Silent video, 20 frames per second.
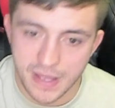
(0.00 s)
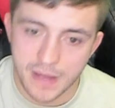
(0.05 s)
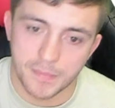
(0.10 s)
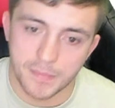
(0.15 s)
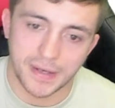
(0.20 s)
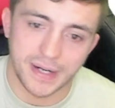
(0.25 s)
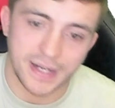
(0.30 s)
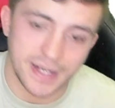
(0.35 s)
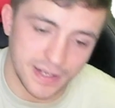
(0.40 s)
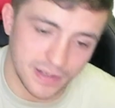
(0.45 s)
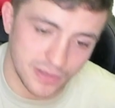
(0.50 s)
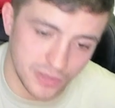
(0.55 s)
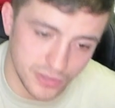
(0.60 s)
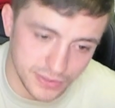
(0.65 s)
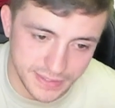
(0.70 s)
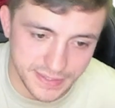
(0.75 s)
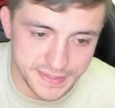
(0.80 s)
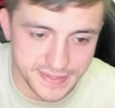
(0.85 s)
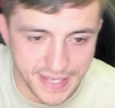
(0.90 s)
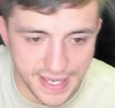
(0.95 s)
But he didn't look
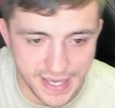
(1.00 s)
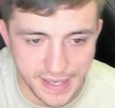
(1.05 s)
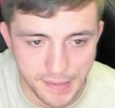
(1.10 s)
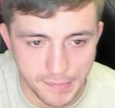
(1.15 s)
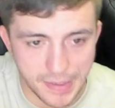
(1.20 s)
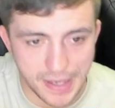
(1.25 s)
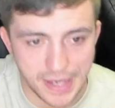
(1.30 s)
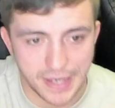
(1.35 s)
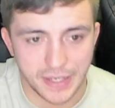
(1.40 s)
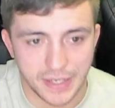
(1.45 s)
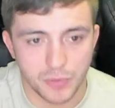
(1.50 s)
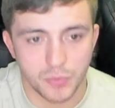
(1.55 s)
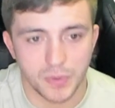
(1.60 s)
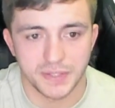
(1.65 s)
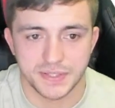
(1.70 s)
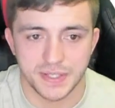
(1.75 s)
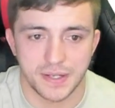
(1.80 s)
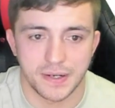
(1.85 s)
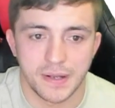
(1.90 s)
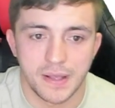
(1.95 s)
the same, man. He
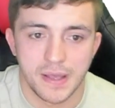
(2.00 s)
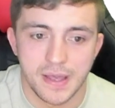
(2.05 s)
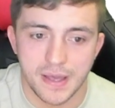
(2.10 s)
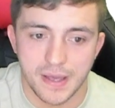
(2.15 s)
wasn't.